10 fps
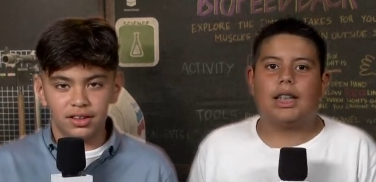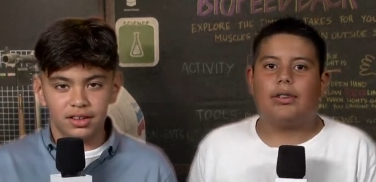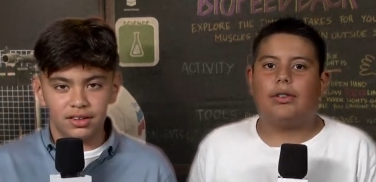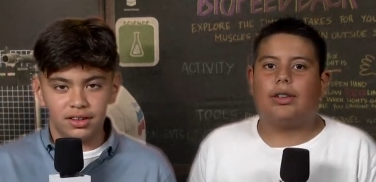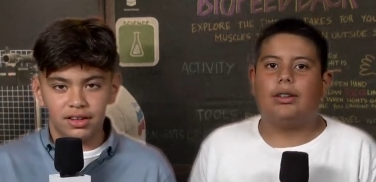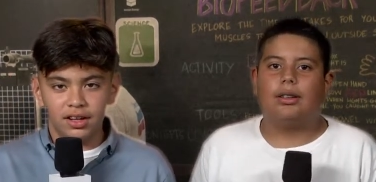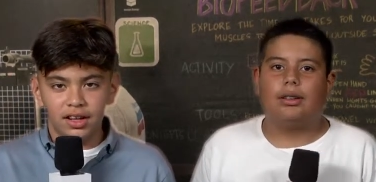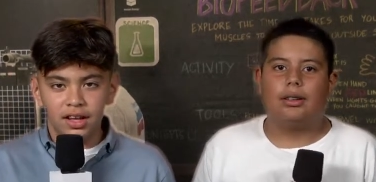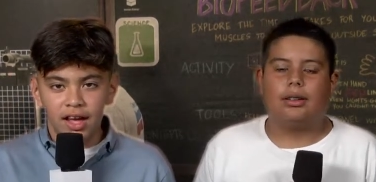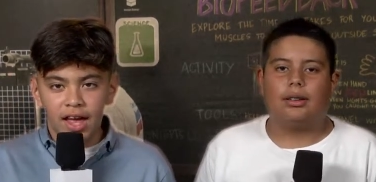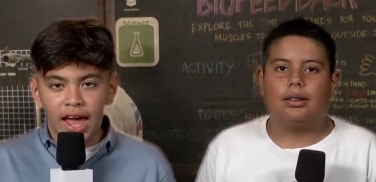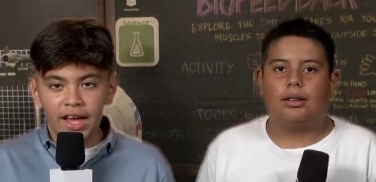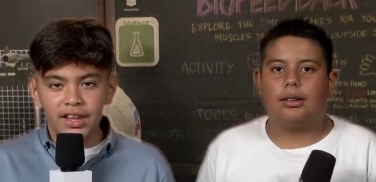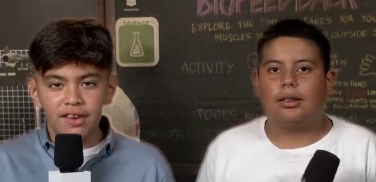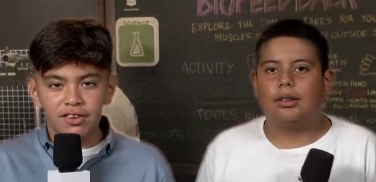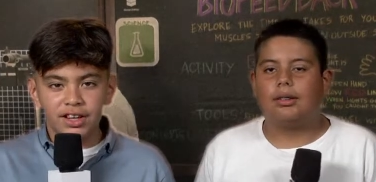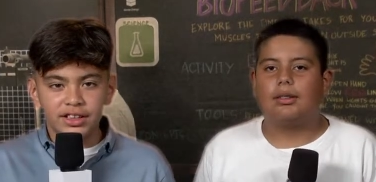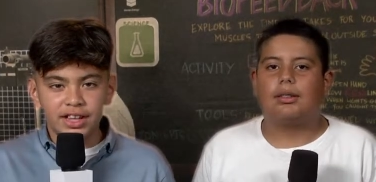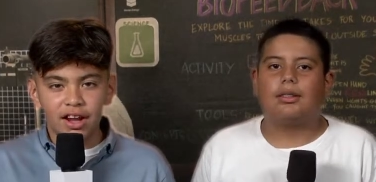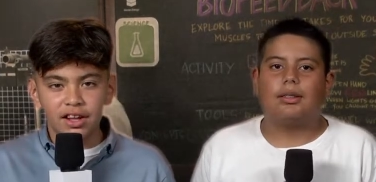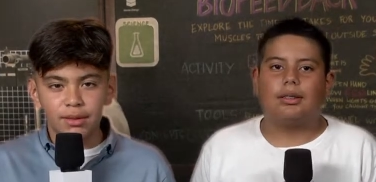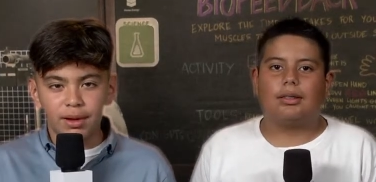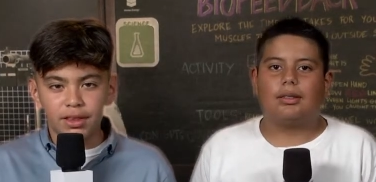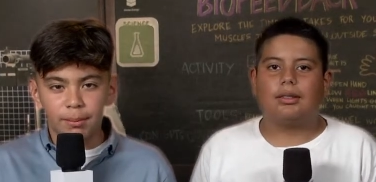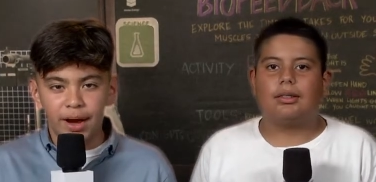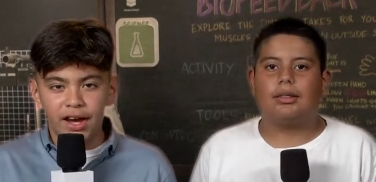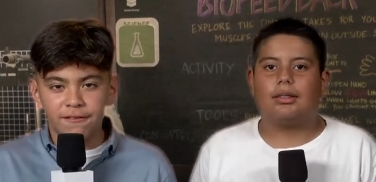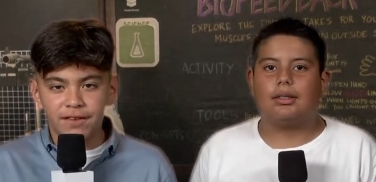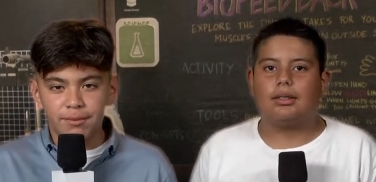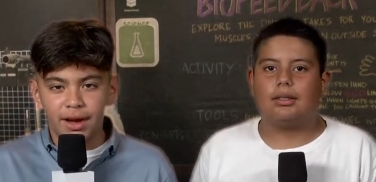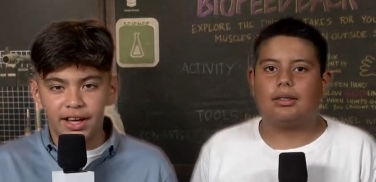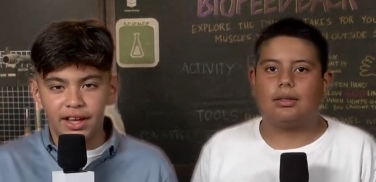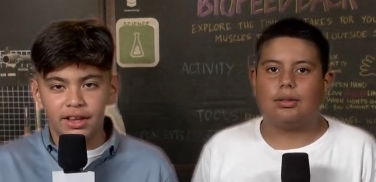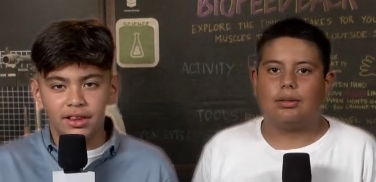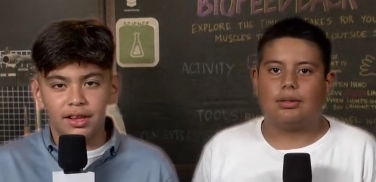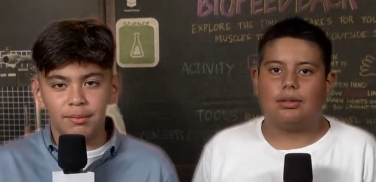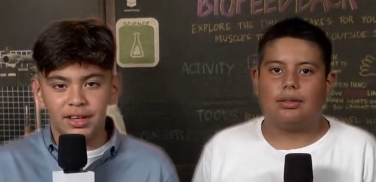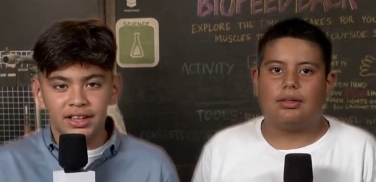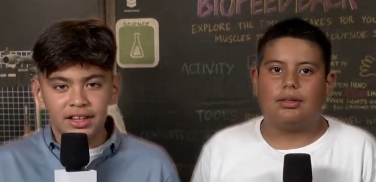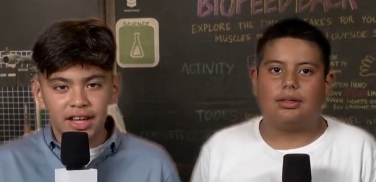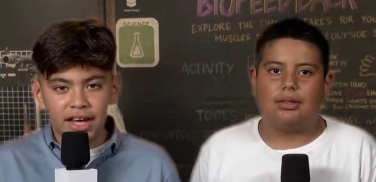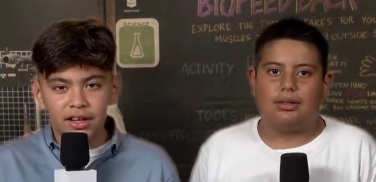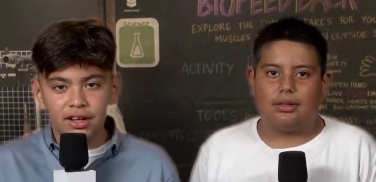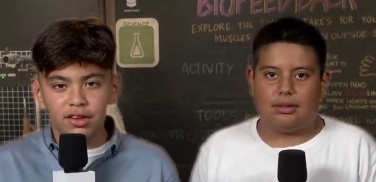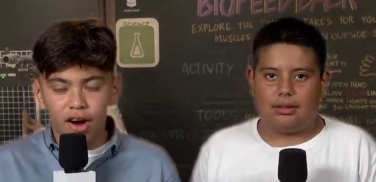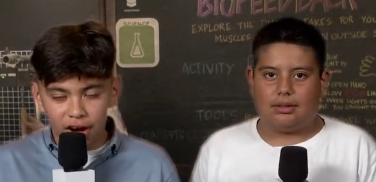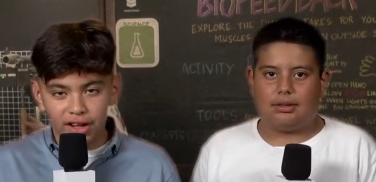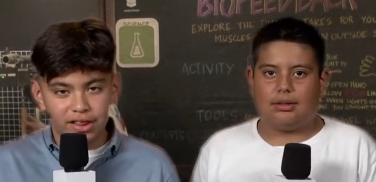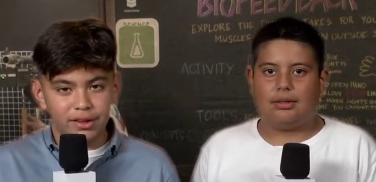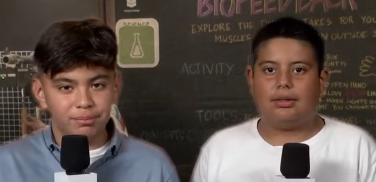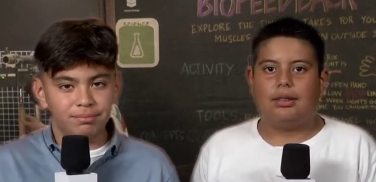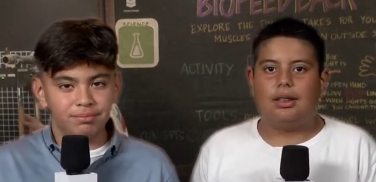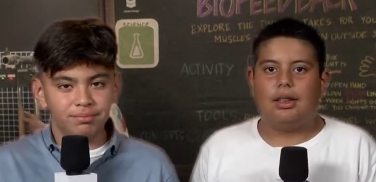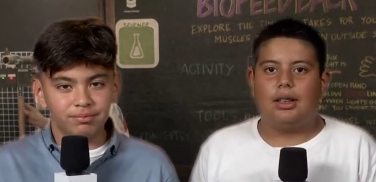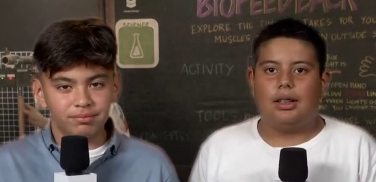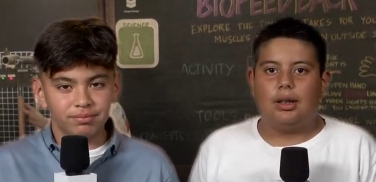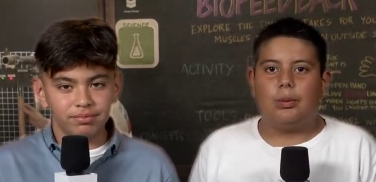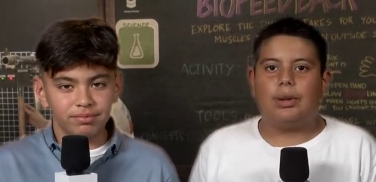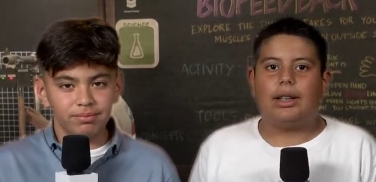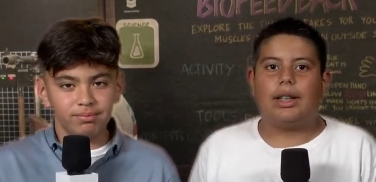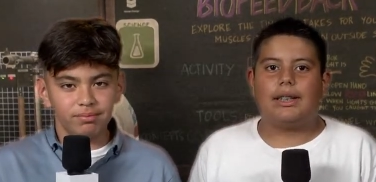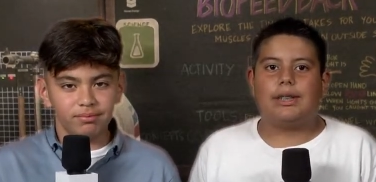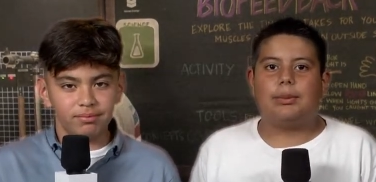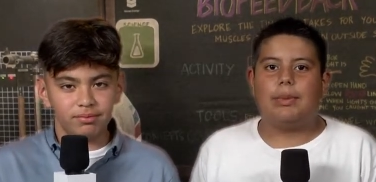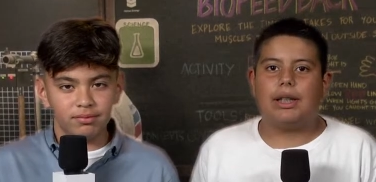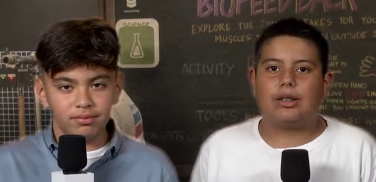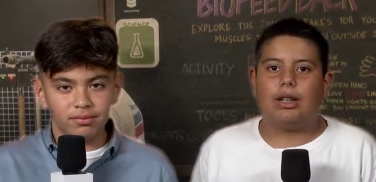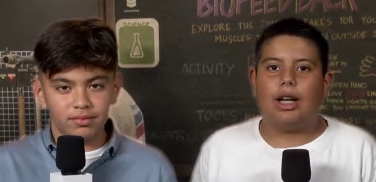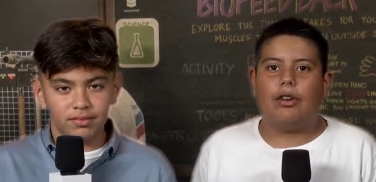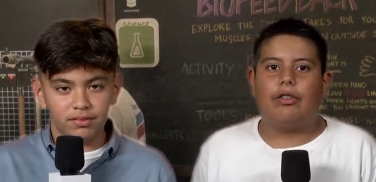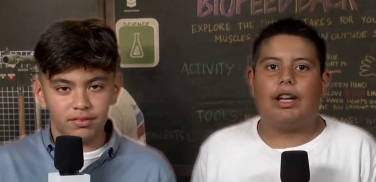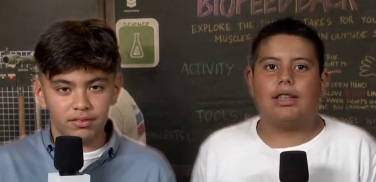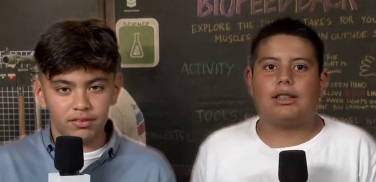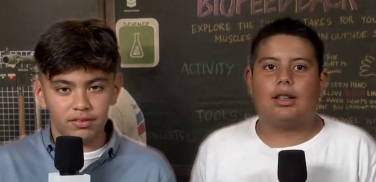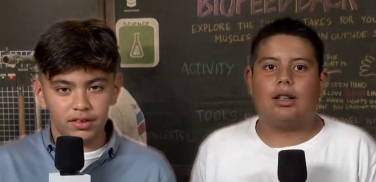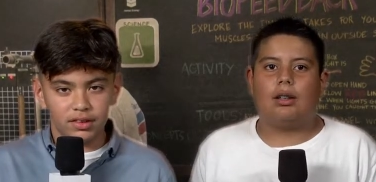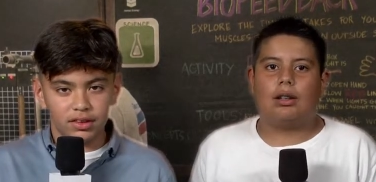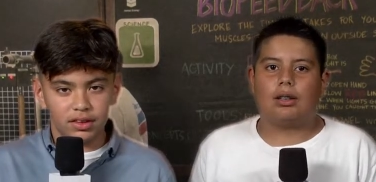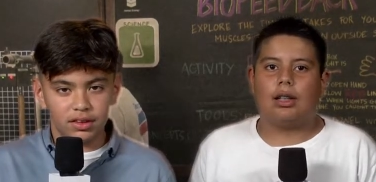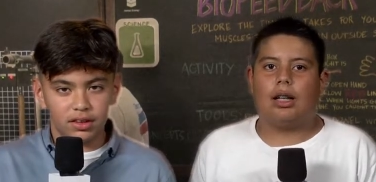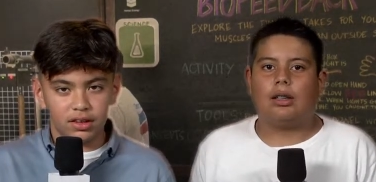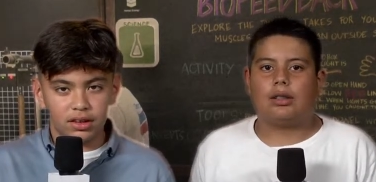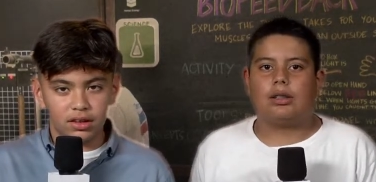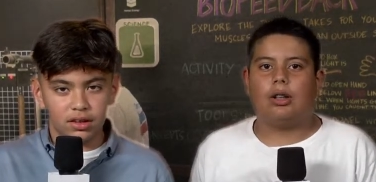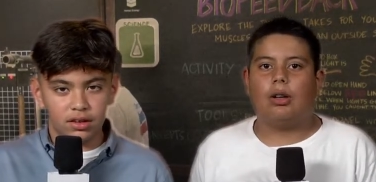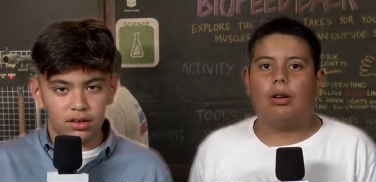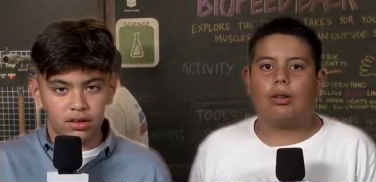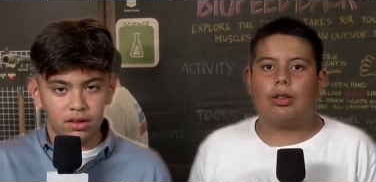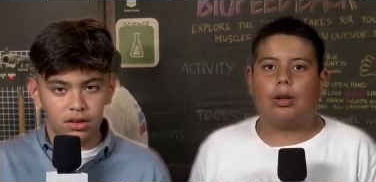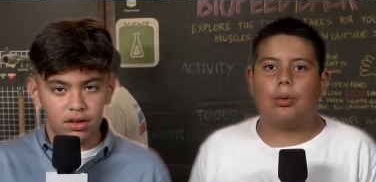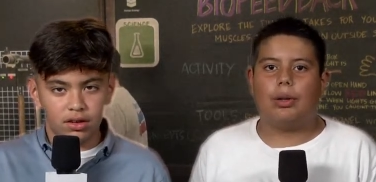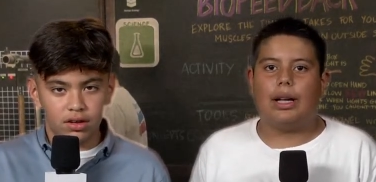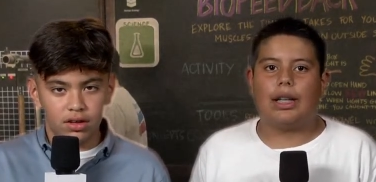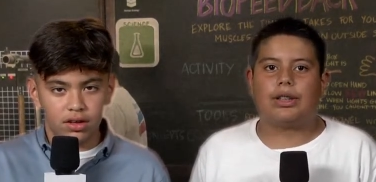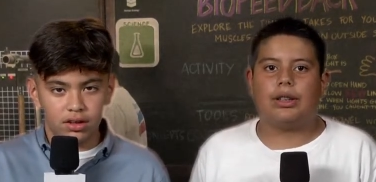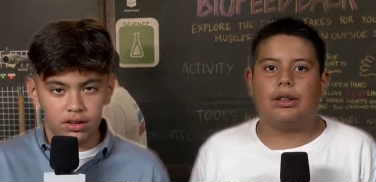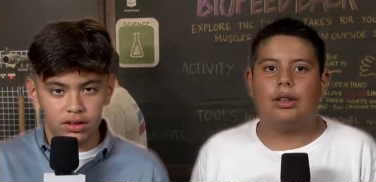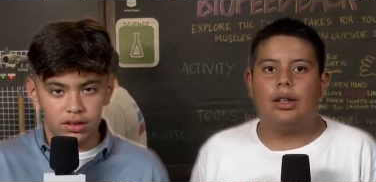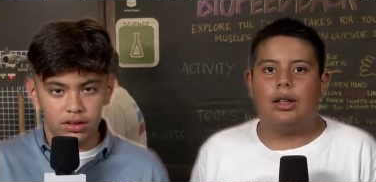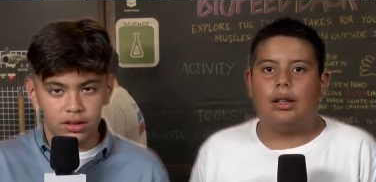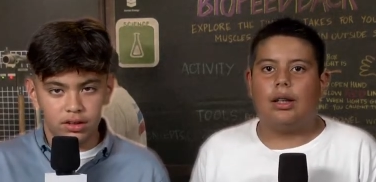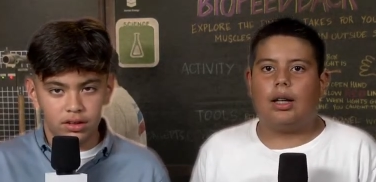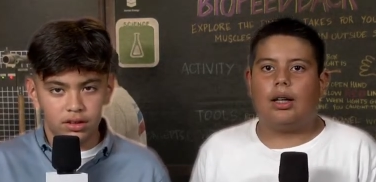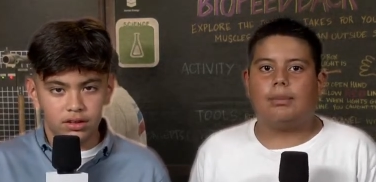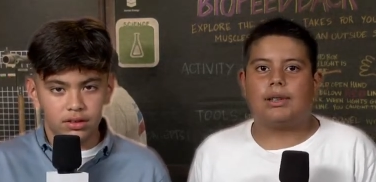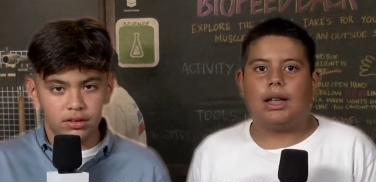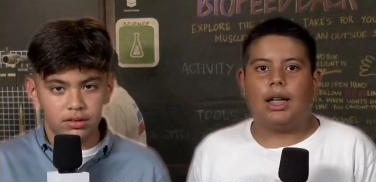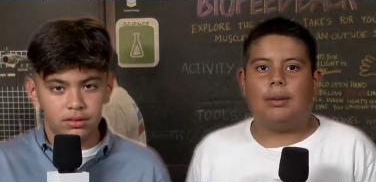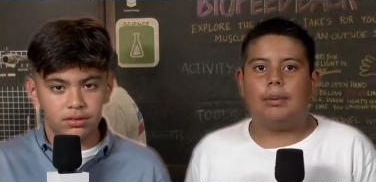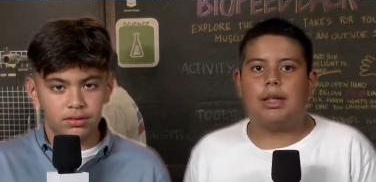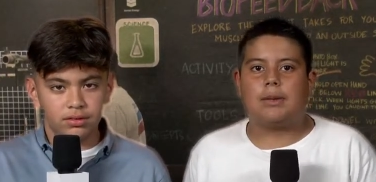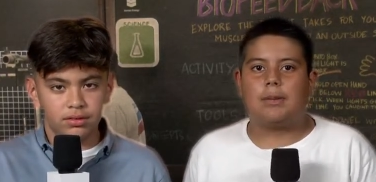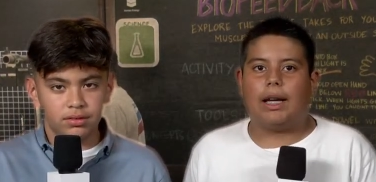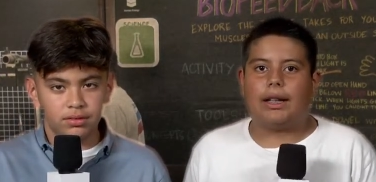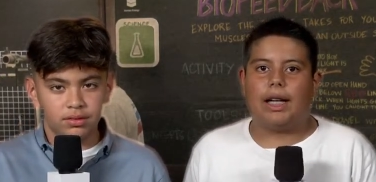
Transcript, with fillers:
Speaker 1: Xavier. Xavier, tell us about the biofeedback exhibit. It looks awesome.
Speaker 2: We get to measure how fast or slow your reaction um, time is by